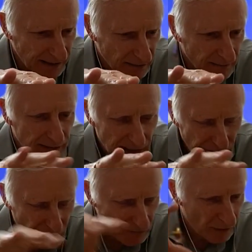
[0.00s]
it.
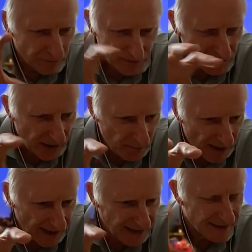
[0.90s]
If you've got 15
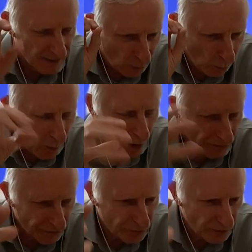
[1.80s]
minutes,
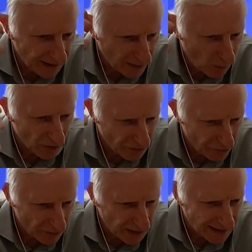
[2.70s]
what three, what
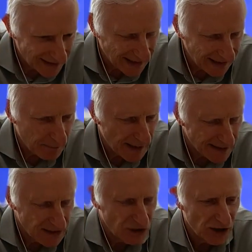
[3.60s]
three key
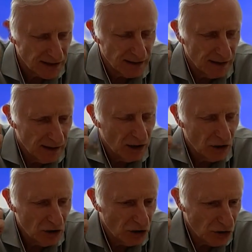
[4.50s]
messages
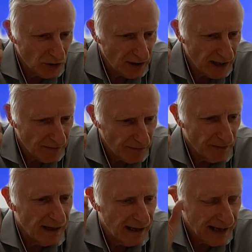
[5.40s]
could you give?
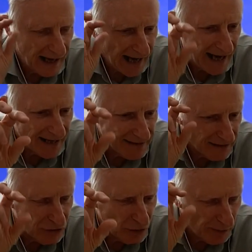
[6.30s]
And
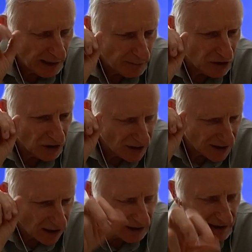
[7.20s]
you'll be able to
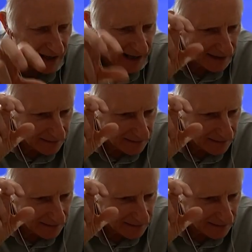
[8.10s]
consolidate